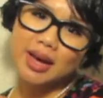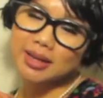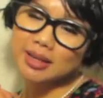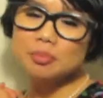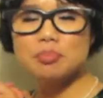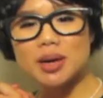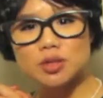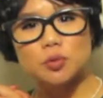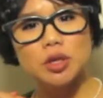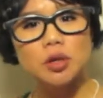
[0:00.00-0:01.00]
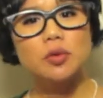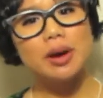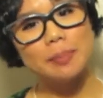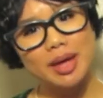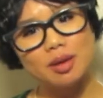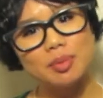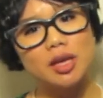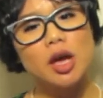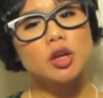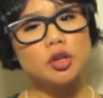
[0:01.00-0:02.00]
honey, but when you were a
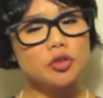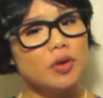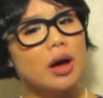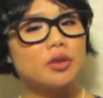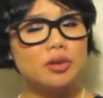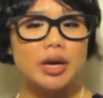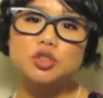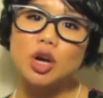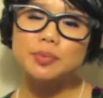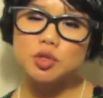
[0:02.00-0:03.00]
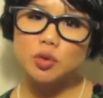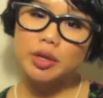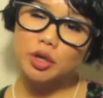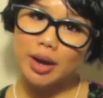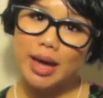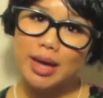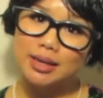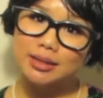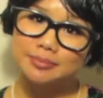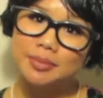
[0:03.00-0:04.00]
baby, your father and I dropped you on your
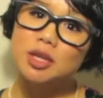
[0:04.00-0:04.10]
head.